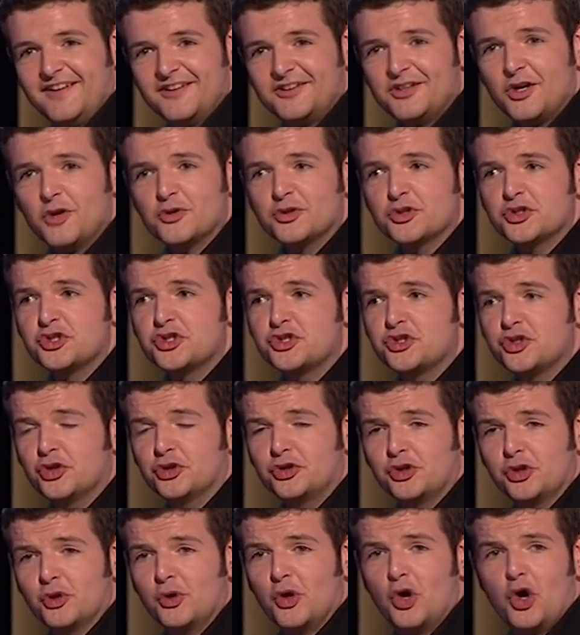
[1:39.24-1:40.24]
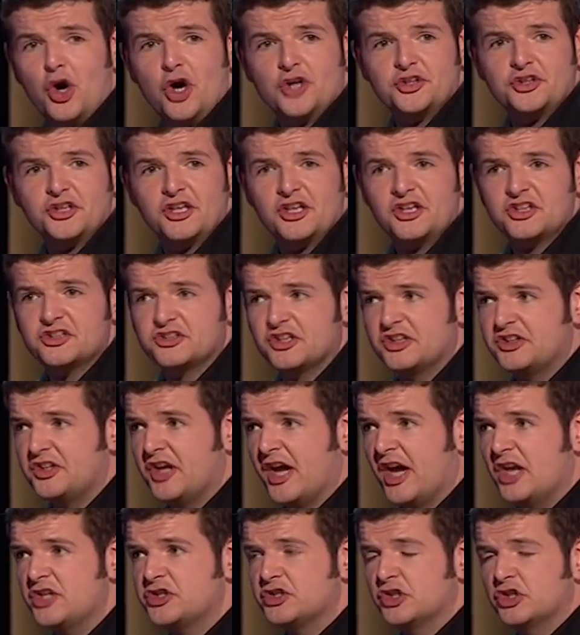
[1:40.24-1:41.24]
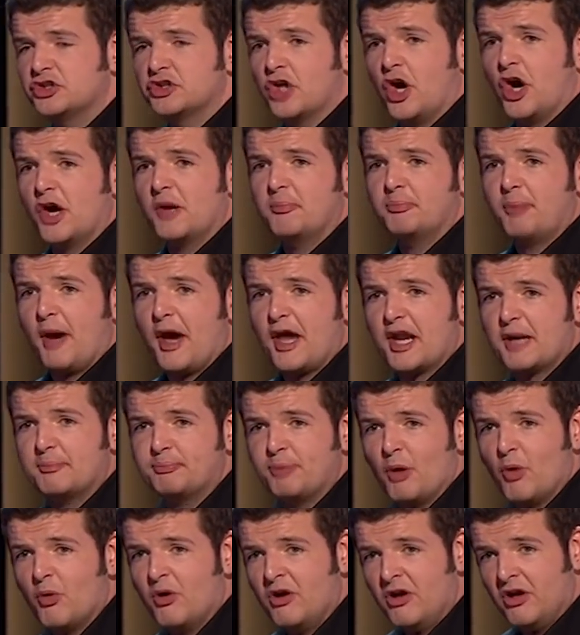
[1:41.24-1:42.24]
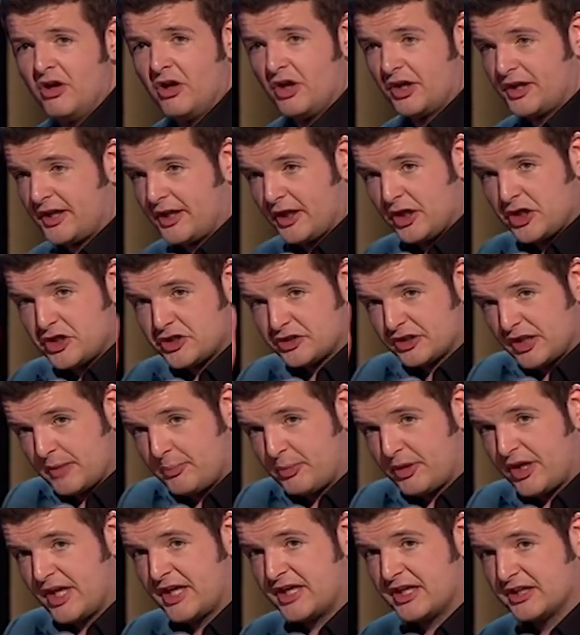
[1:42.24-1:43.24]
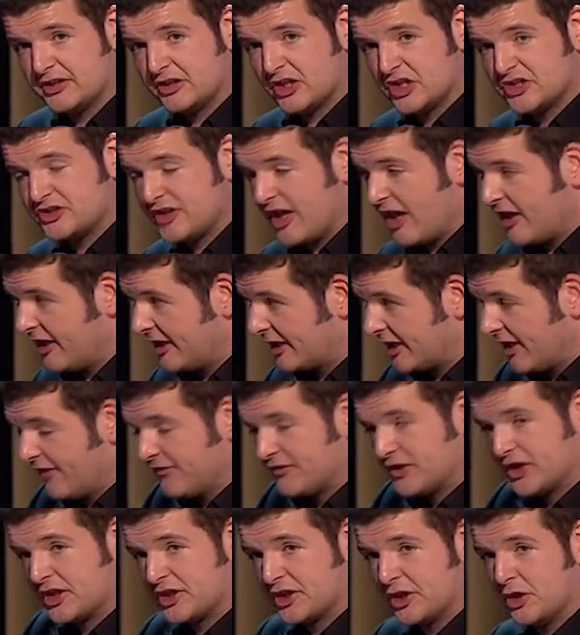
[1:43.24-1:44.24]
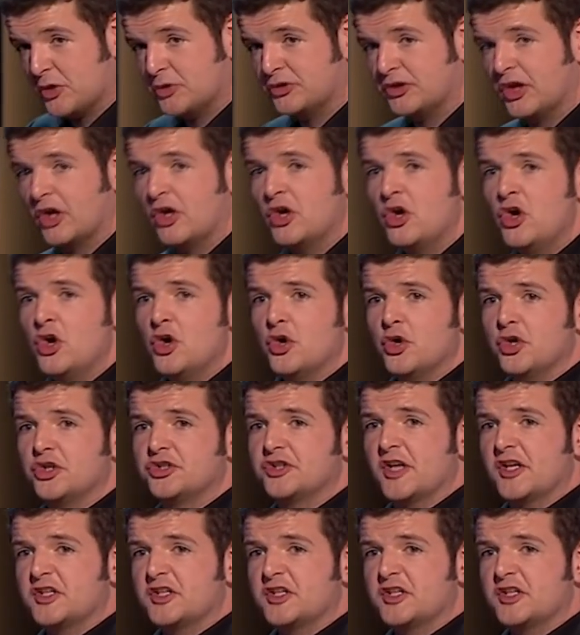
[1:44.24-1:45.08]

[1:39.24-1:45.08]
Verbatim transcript: Told the studio audience the tension's unbearable. Occasionally breaking the stare to give the crowd the who's